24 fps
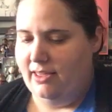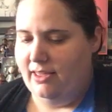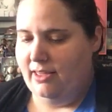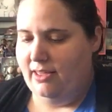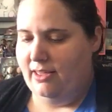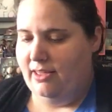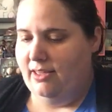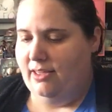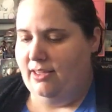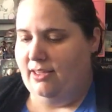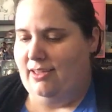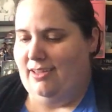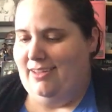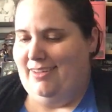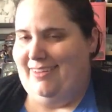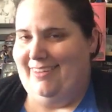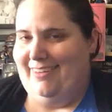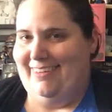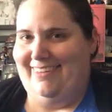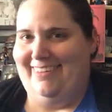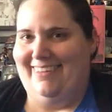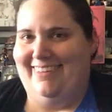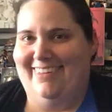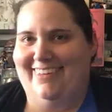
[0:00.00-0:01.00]
I do win
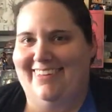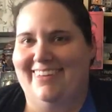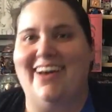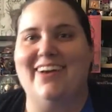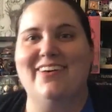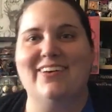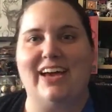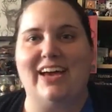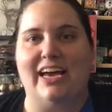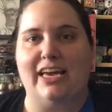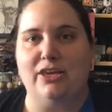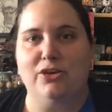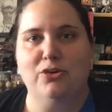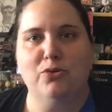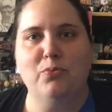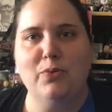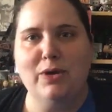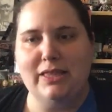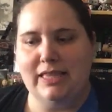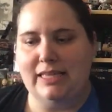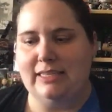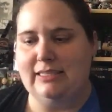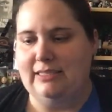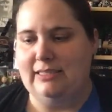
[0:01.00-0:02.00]
this time. Okay, you
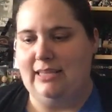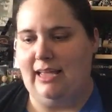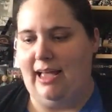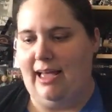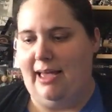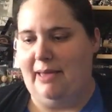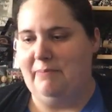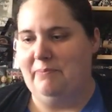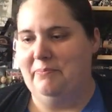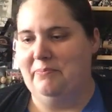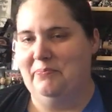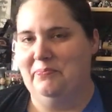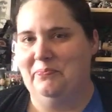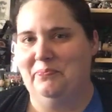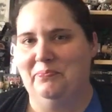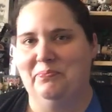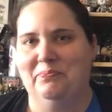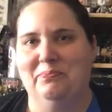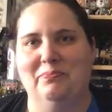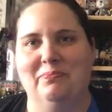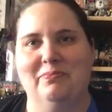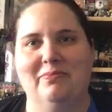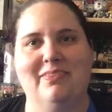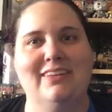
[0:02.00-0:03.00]
win this time. Yep.